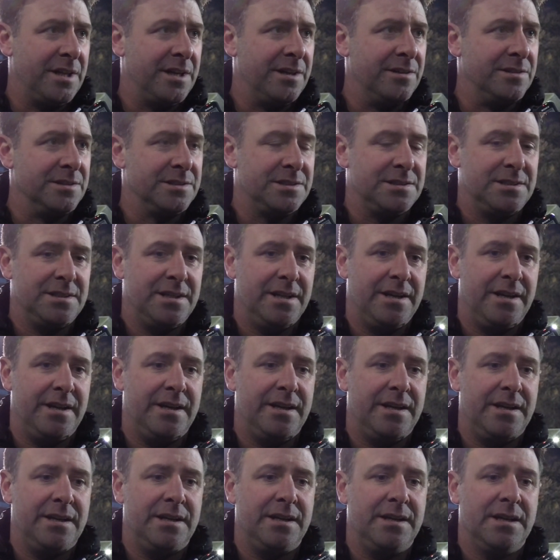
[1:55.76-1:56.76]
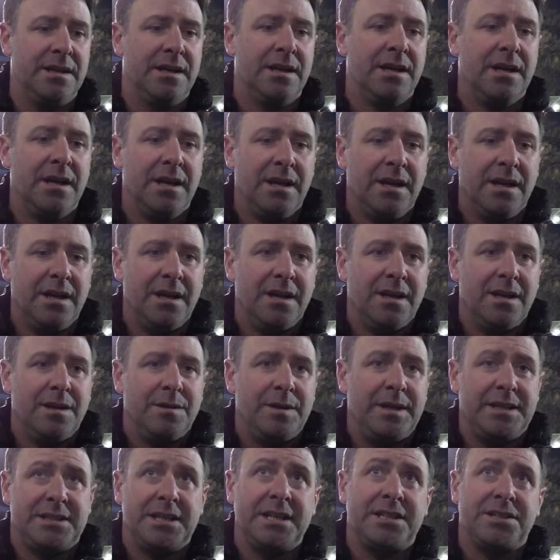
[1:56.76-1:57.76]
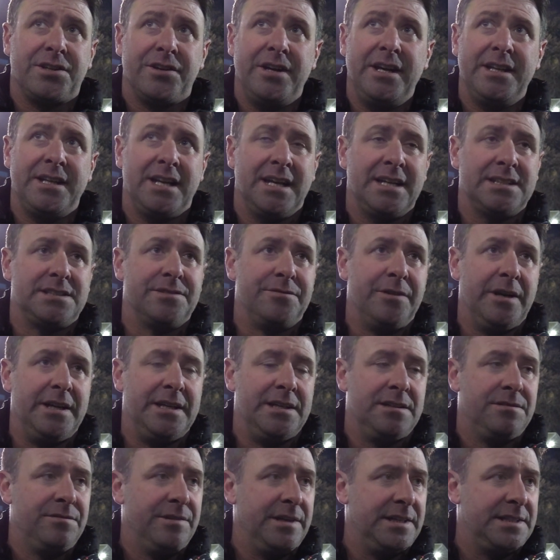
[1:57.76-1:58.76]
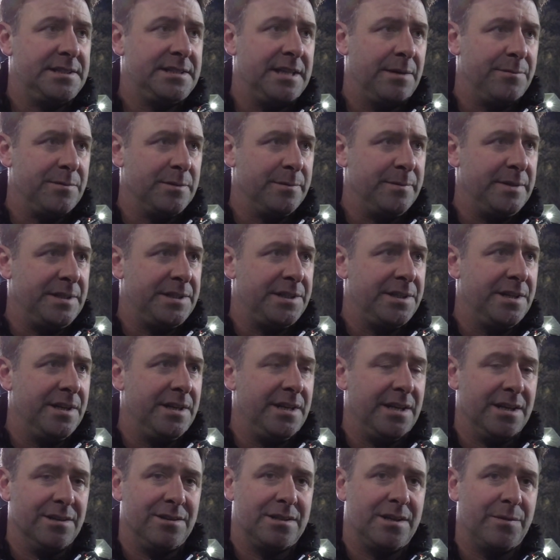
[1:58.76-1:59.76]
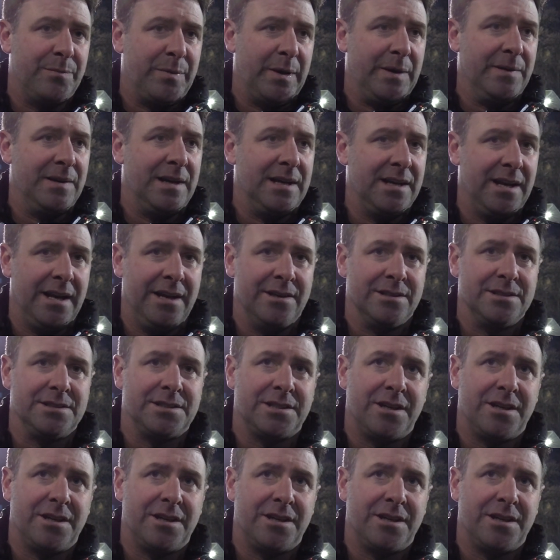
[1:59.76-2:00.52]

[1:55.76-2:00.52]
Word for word: than us, and uh, it's, it's great. The lads have really really stepped up this year. You look at people like Leon